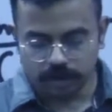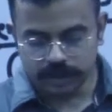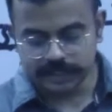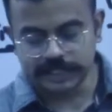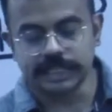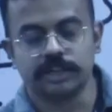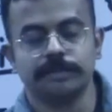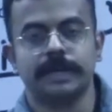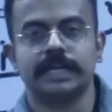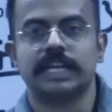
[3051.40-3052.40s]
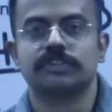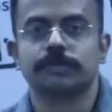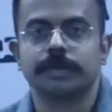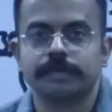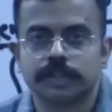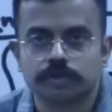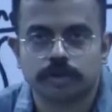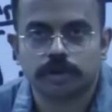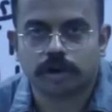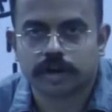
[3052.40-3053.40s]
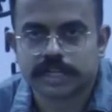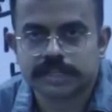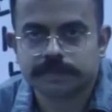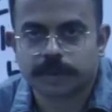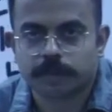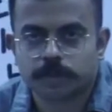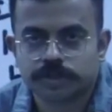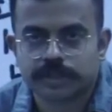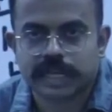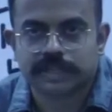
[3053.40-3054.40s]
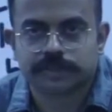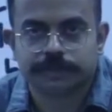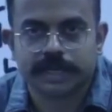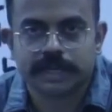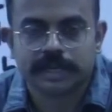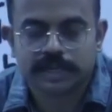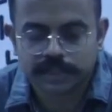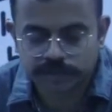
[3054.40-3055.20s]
or his increment has to be withheld, or his promotion has to be